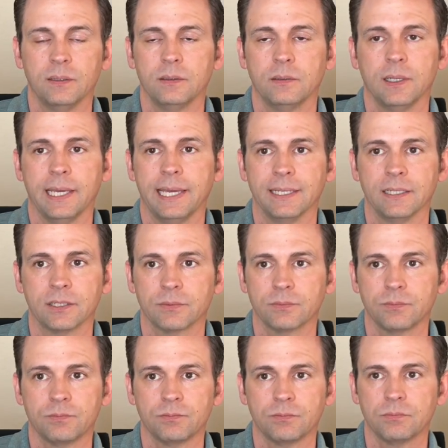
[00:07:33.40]
hit
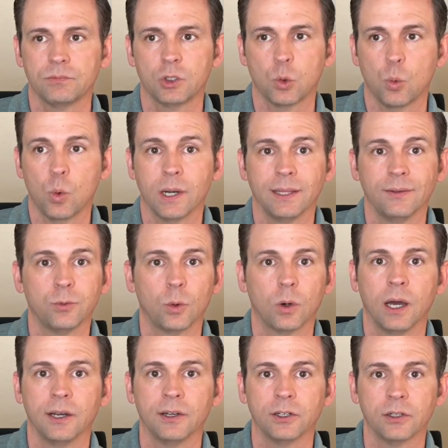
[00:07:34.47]

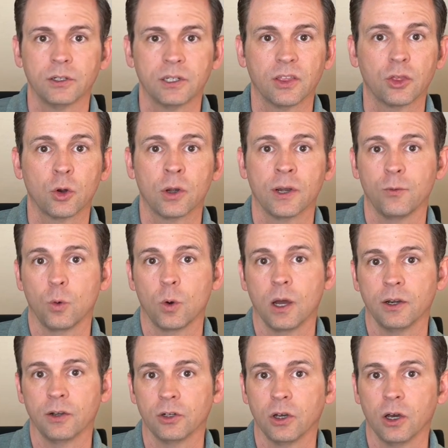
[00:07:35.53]
$2,400 to
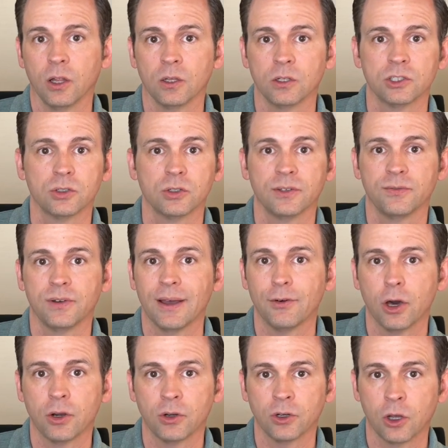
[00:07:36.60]
$3,400,
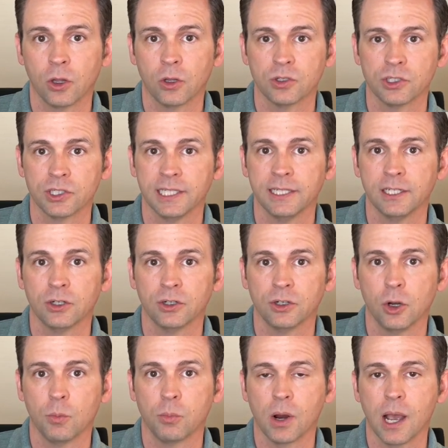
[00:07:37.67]
$3,500 a year,
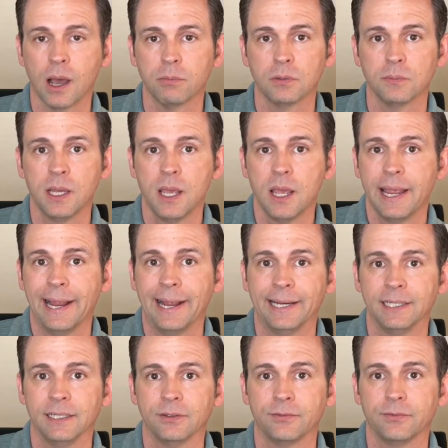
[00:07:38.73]
no problem.
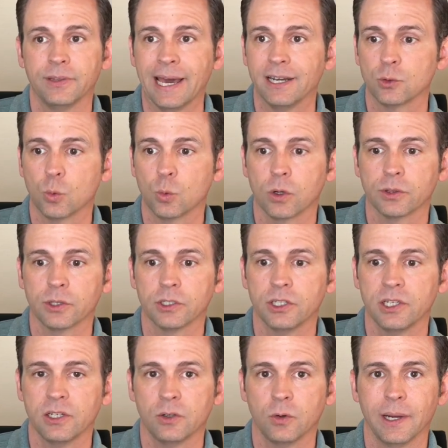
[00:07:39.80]
And if that is worth it
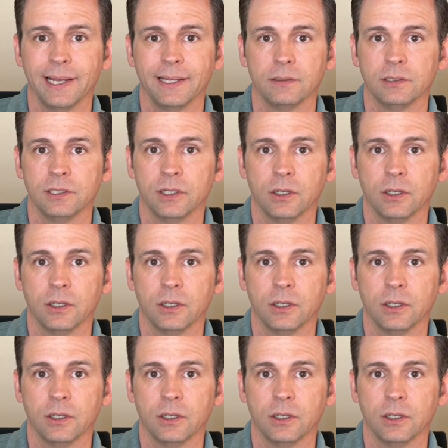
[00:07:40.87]
to you, great.